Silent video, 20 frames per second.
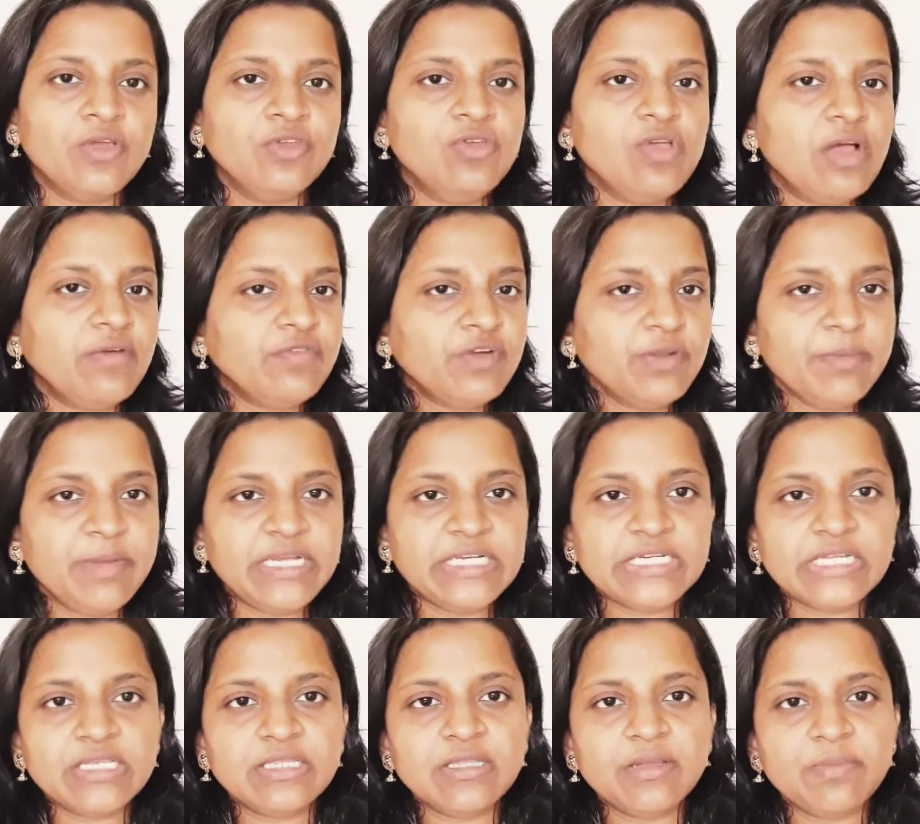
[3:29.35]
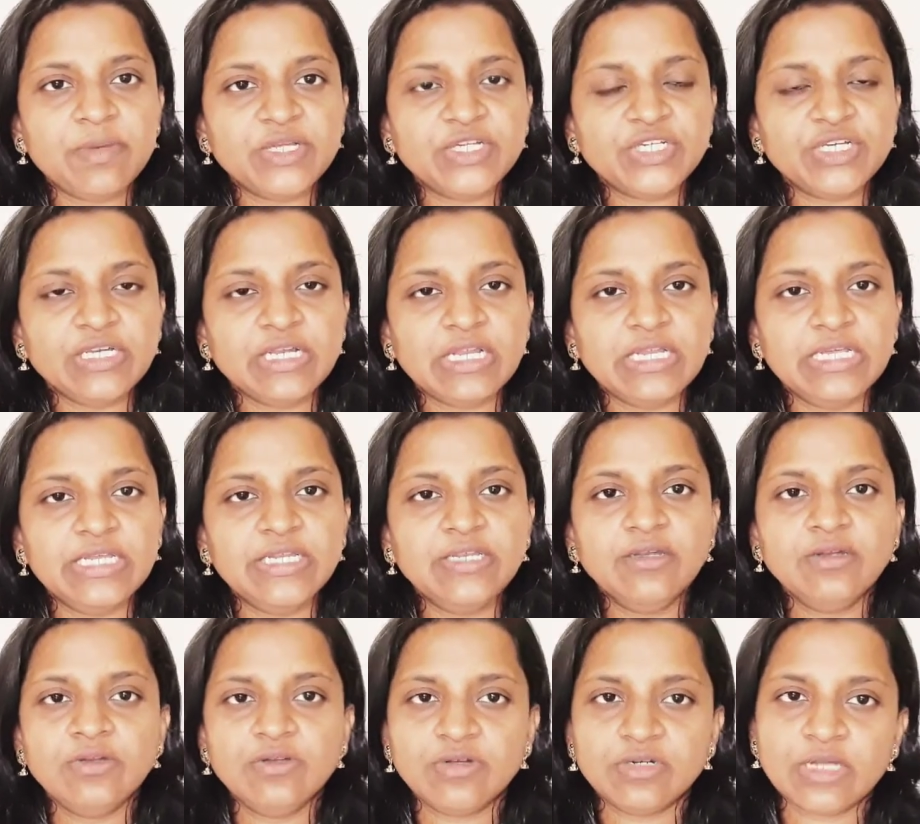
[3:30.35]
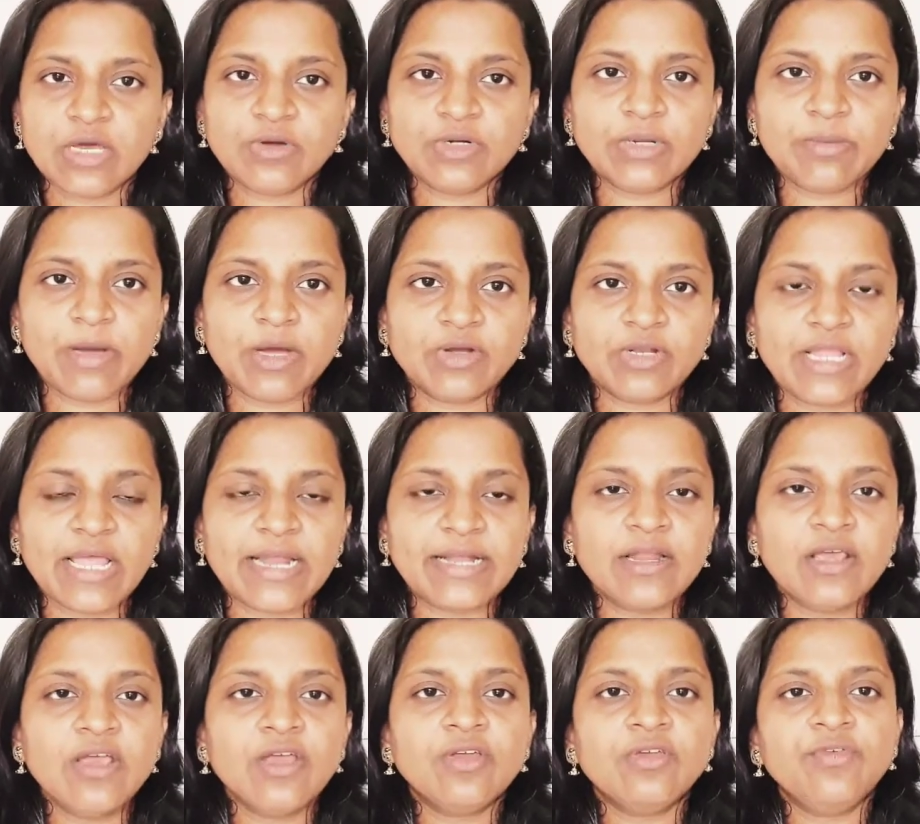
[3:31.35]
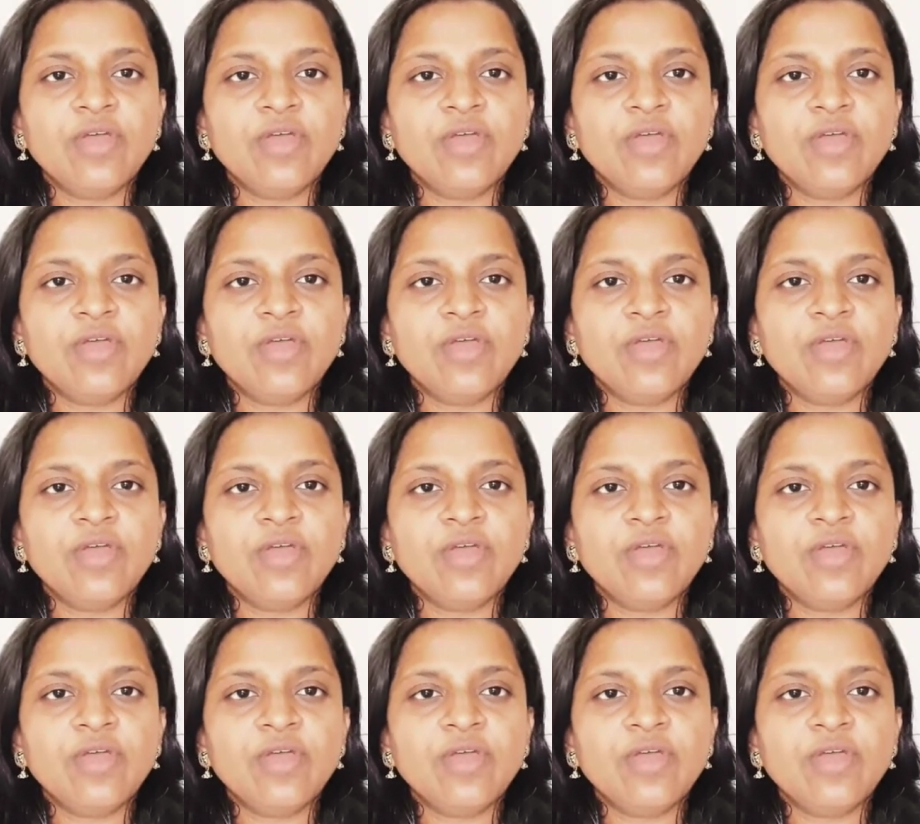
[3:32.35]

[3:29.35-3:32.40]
You have to maintain the patient clean, no doubt about that.